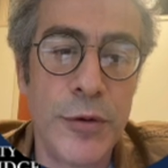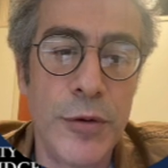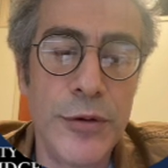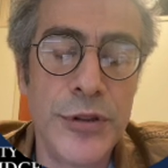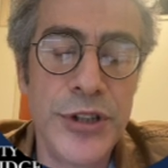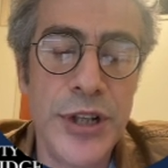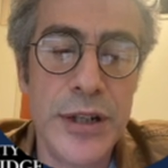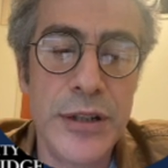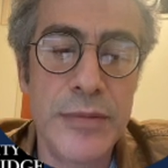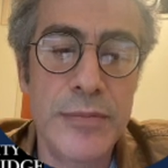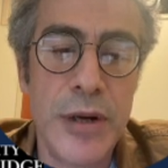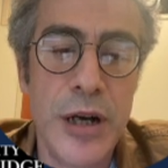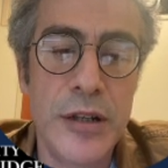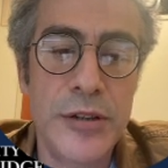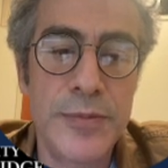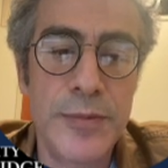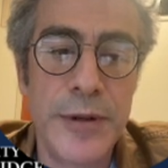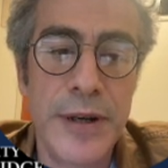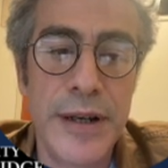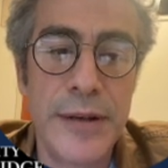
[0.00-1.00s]
4-channel
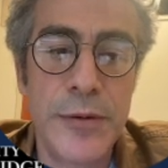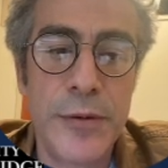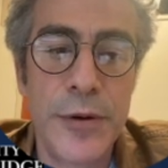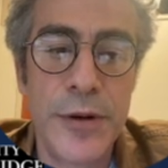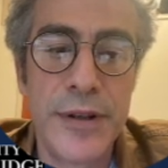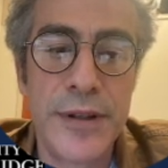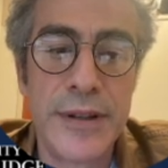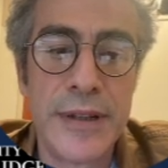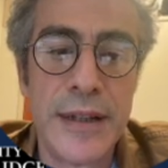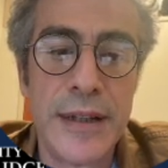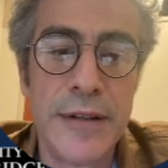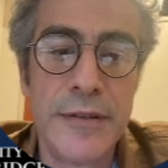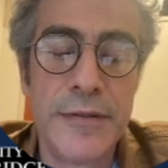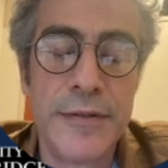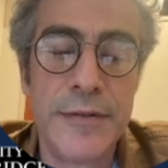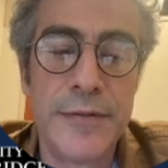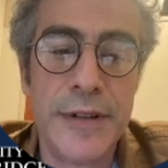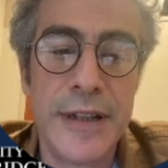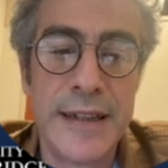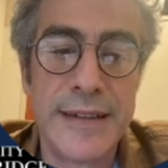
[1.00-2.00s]
mouse brain coil,
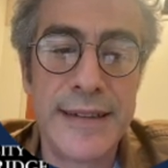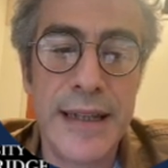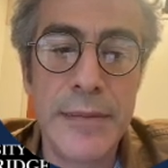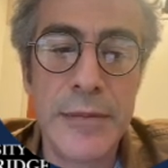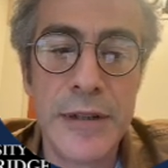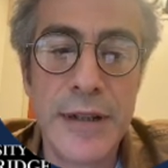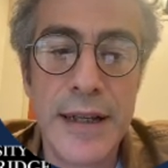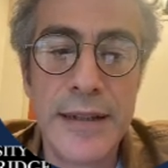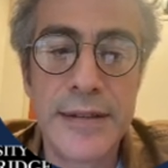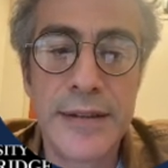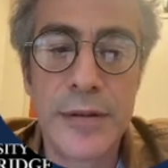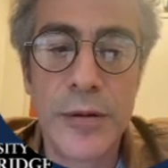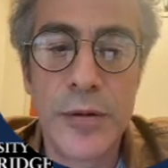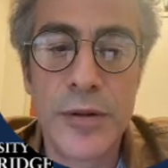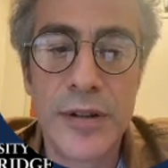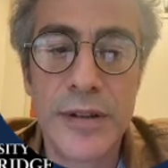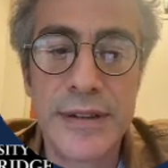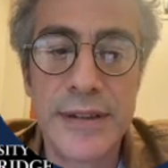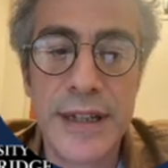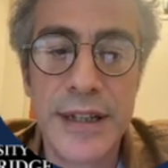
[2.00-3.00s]
with a semi-laser
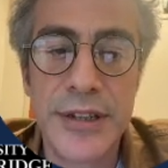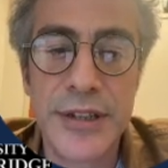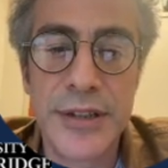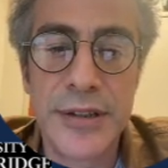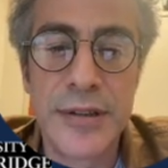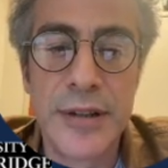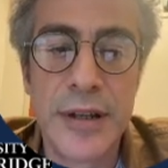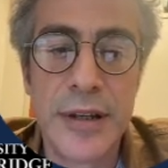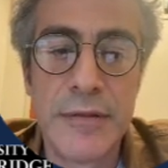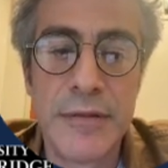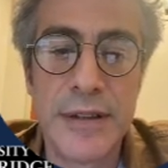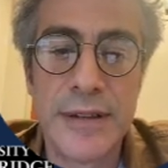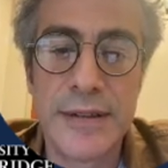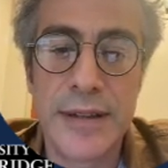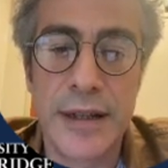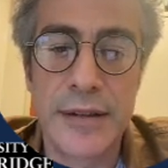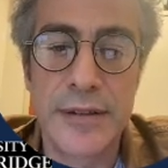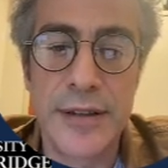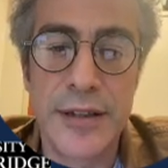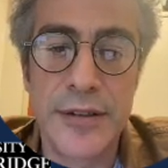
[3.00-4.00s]
localization, we
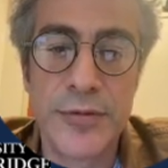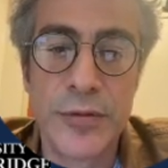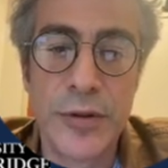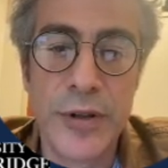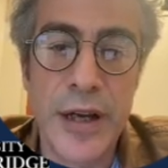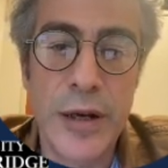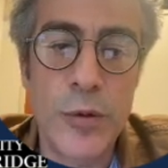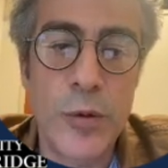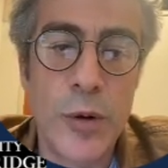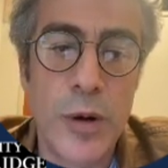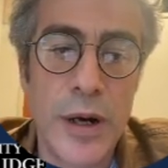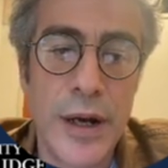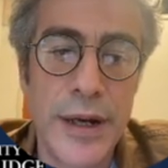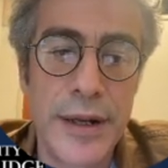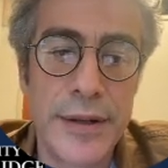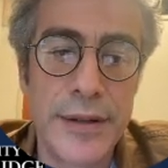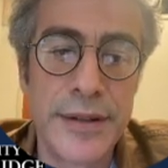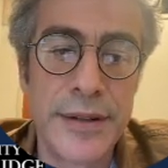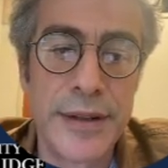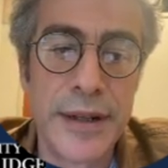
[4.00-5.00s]
successfully
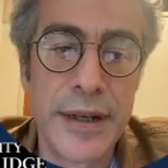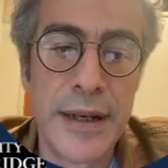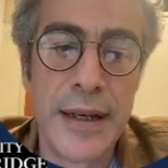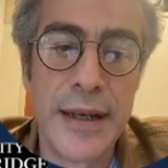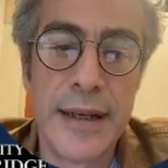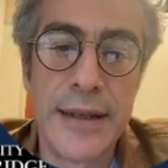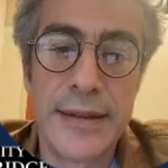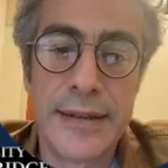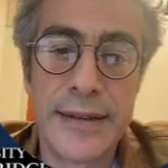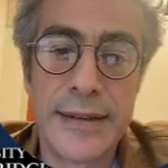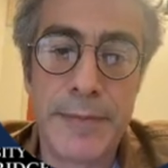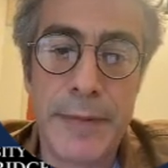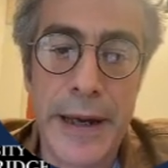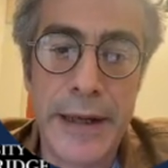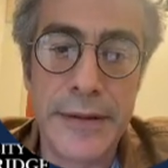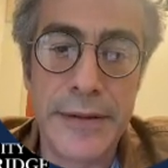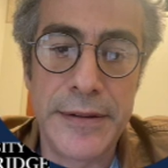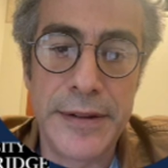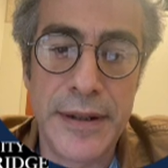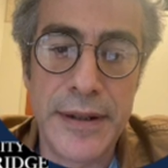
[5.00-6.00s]
acquire
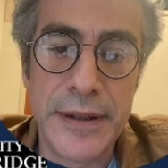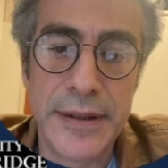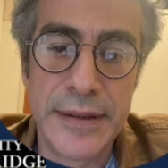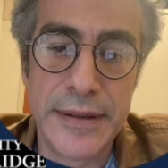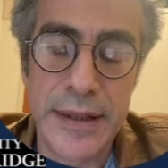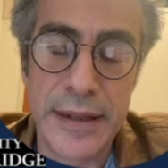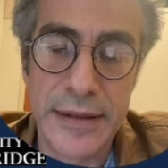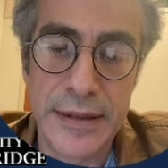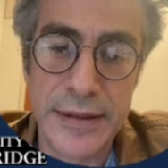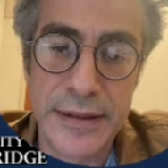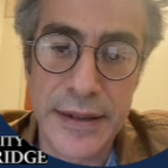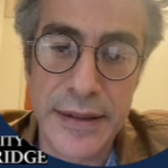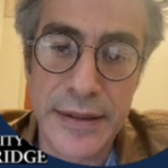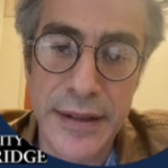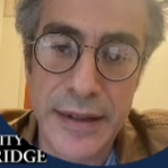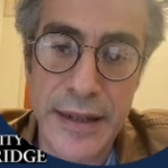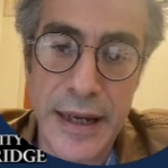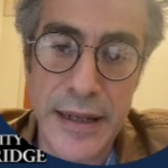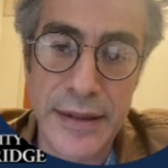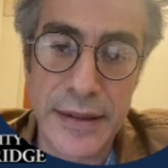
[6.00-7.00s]
spectra that is
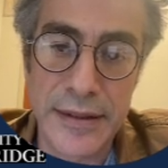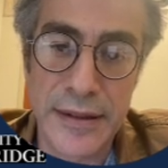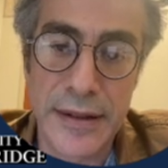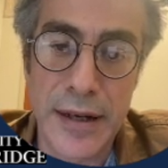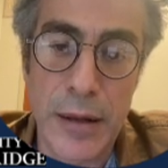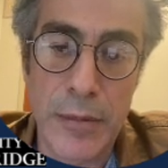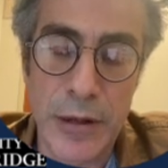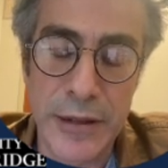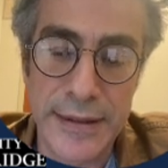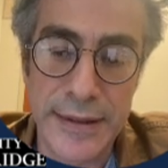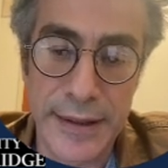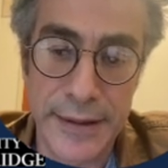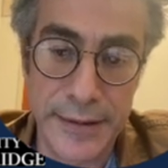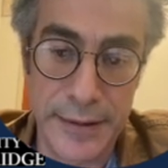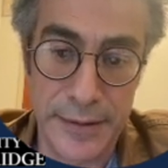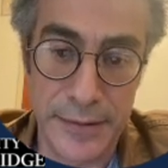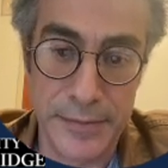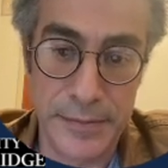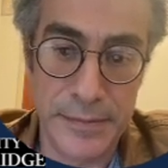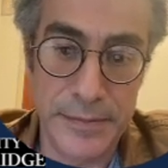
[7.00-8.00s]
indicating the GABA
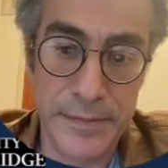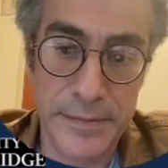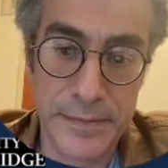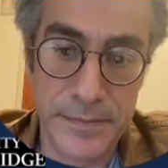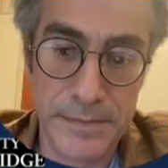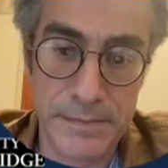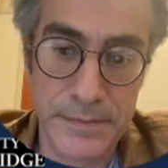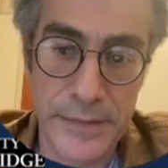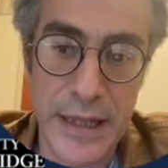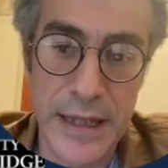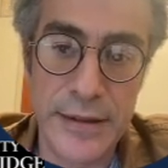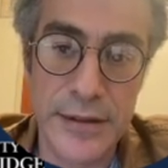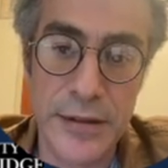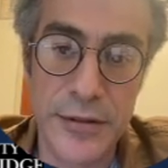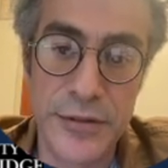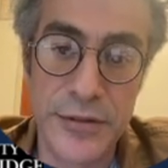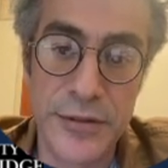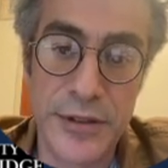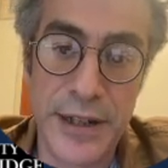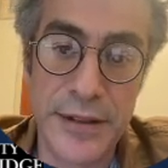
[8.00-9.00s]
signal, as
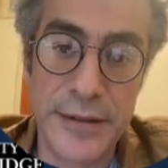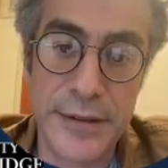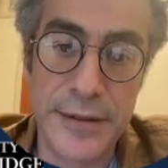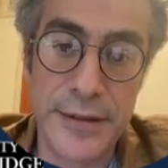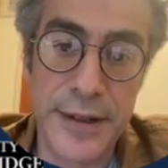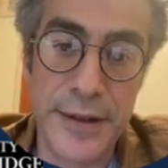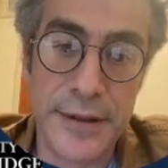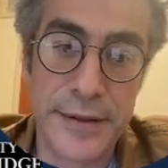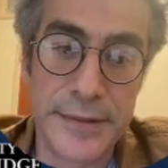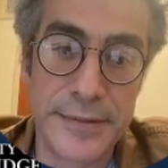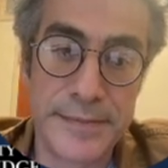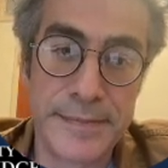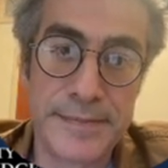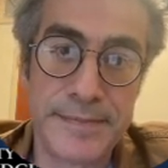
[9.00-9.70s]
illustrated here.